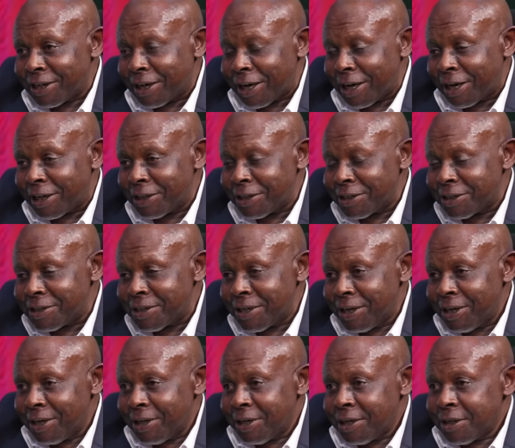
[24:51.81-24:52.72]
right?
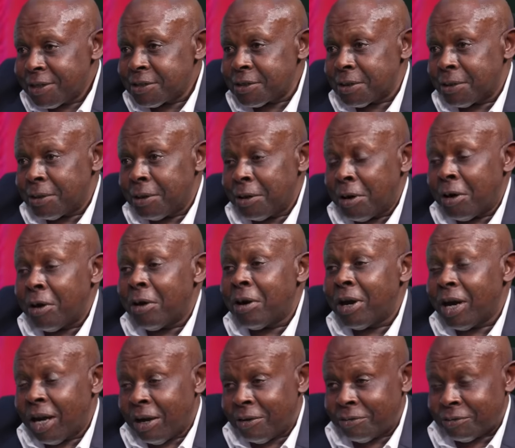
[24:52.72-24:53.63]
So long
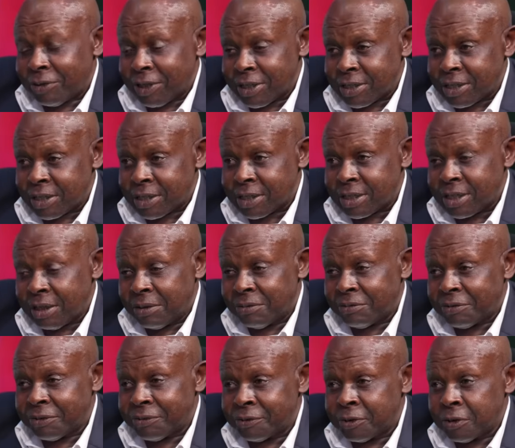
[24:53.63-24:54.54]
after
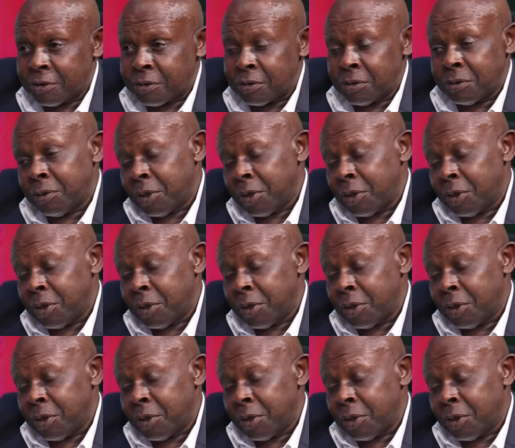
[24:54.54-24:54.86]
1652,